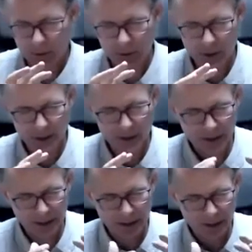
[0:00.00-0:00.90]
or this
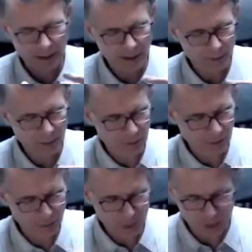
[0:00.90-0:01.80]
idea
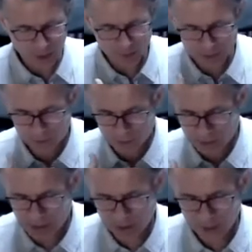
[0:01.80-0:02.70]
around the ball, but
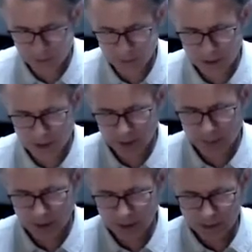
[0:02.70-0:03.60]
you
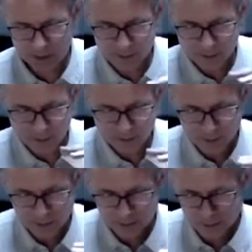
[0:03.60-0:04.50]
keep that
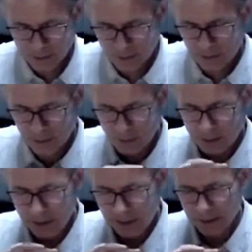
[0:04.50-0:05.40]

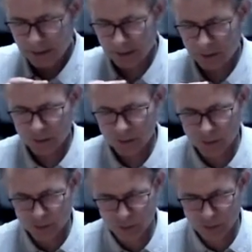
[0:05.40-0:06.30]
connected
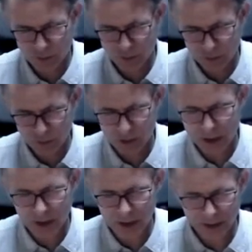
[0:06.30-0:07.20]
to your
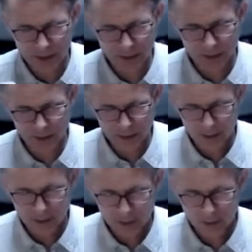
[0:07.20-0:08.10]
heart, and
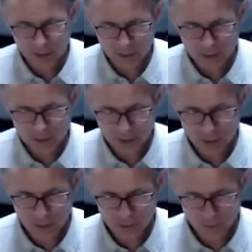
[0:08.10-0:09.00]

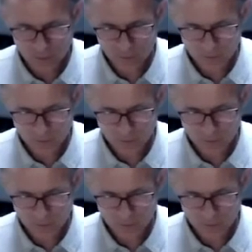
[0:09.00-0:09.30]
also